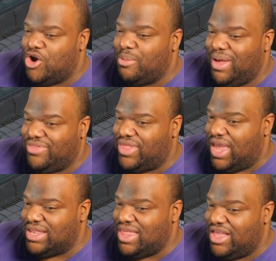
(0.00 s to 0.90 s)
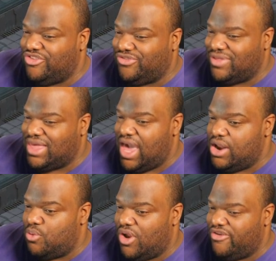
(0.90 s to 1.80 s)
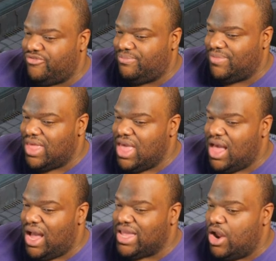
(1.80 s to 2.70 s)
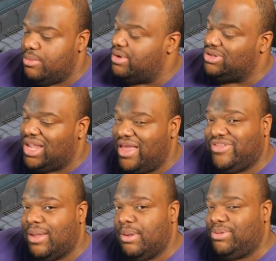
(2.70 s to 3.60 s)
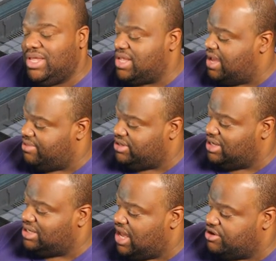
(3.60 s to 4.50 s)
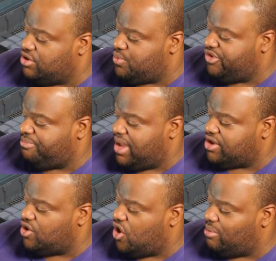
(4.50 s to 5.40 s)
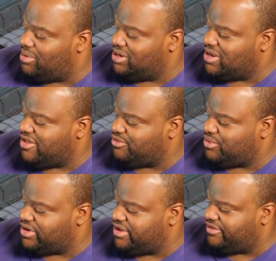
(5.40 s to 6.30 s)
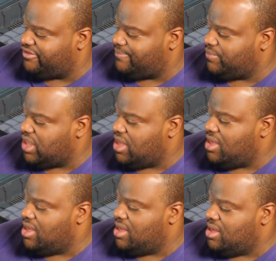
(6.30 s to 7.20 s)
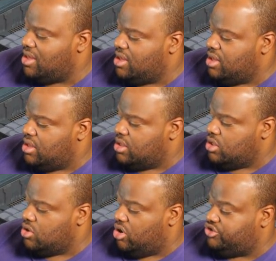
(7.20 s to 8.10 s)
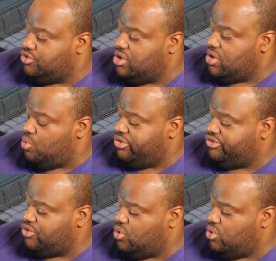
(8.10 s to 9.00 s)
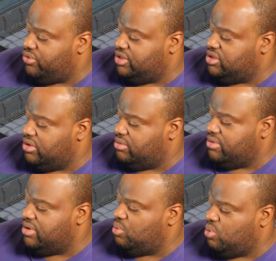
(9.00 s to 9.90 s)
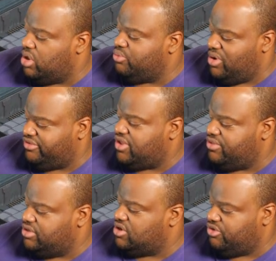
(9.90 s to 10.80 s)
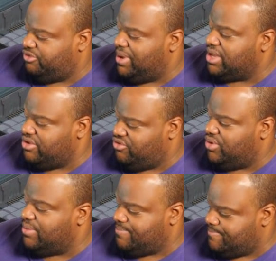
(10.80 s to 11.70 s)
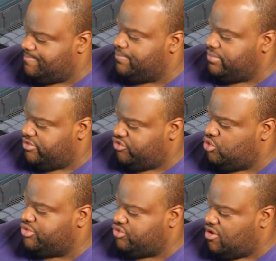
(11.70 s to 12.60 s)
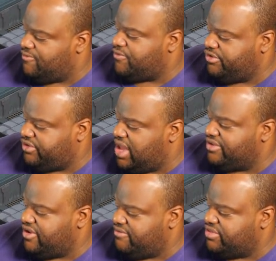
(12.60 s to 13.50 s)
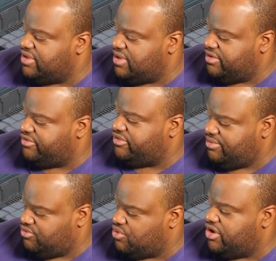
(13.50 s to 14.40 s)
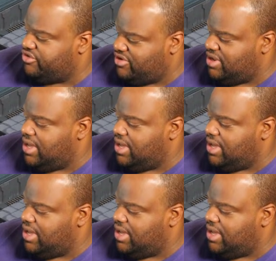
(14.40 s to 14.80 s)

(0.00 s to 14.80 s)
I heard about that. That's kind of rough. I can't remember the last time I played a game that didn't allow you to respec at all, but it is what it is you aren't too good in one school, then don't one skill, then don't spec into it. Mm-hmm. Super strong first acts. Everything else seems rushed.